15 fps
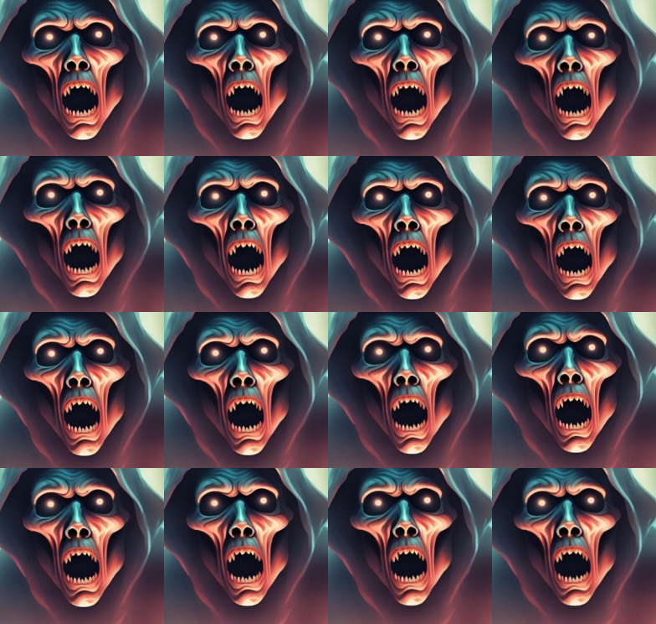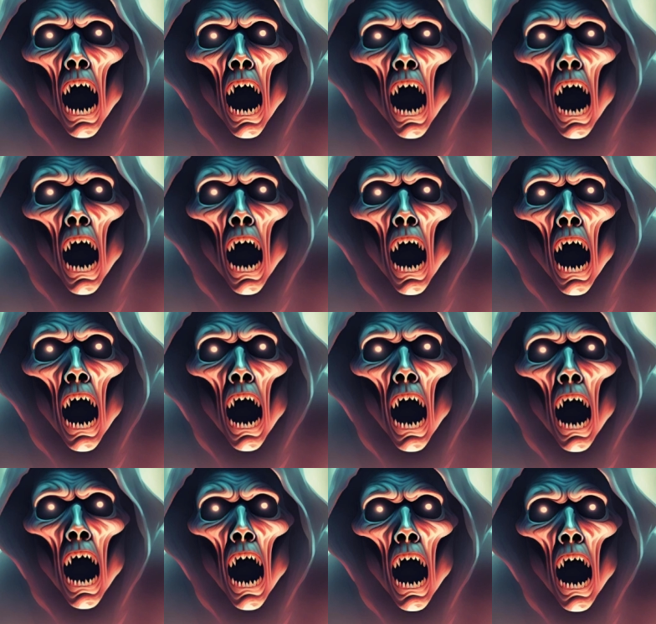Sweating with nervous tension, he came
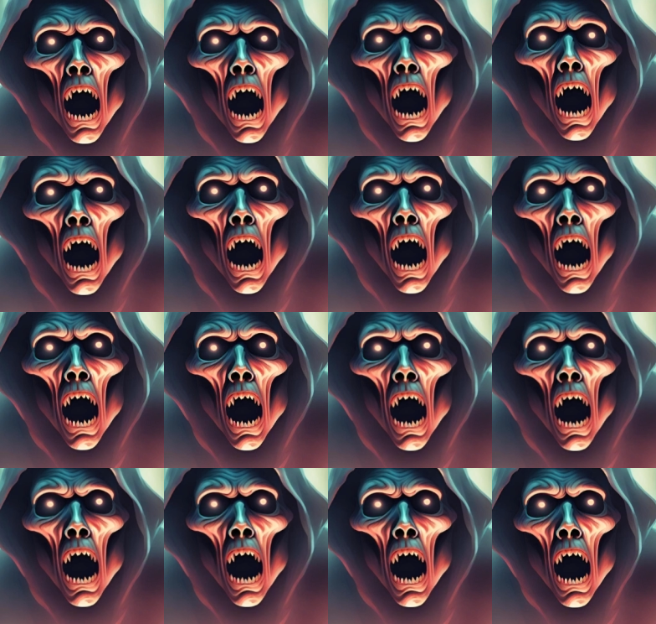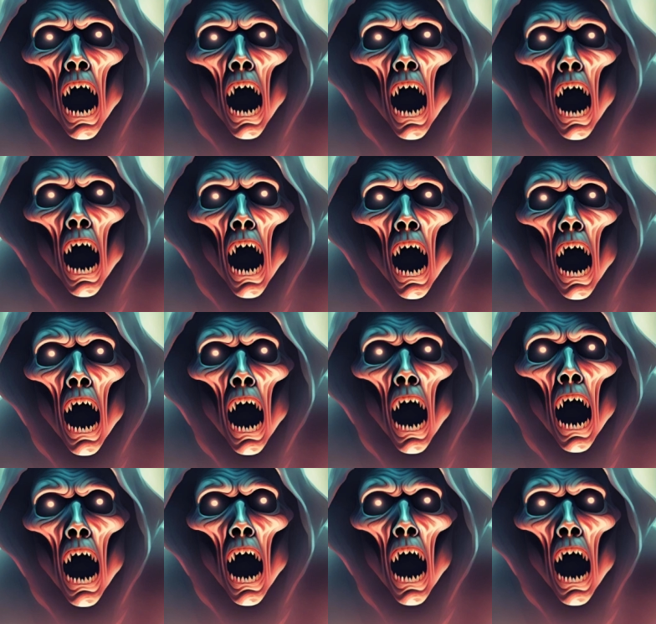presently upon a smaller path, which
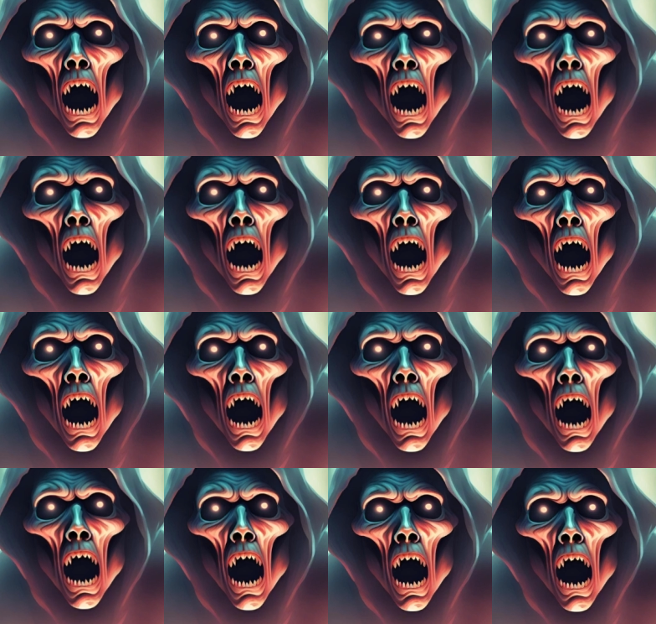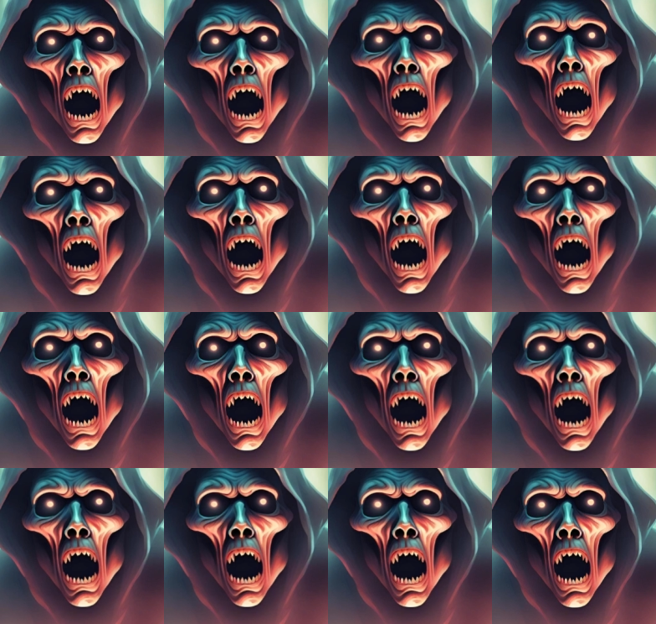meandered in the general direction he wished to
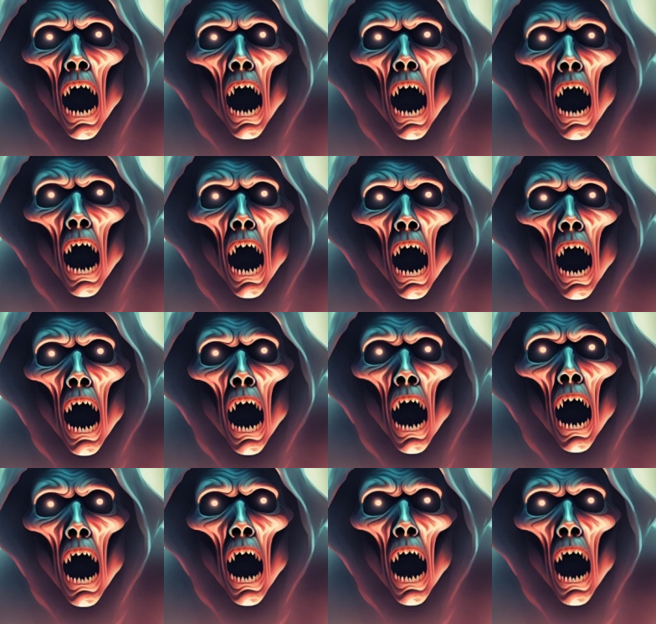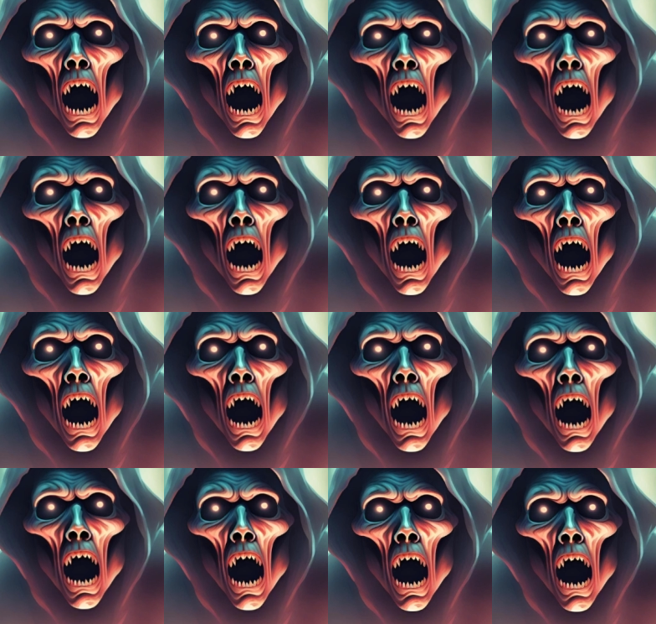go. The pinelands were
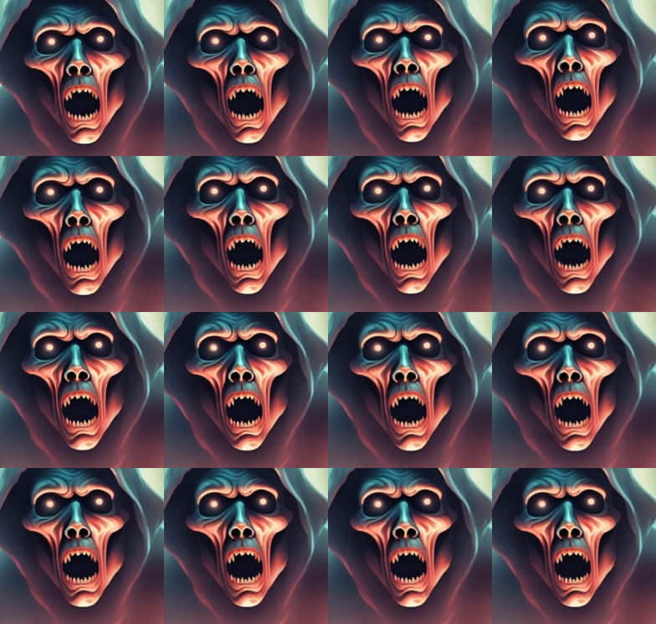crisscrossed by such paths.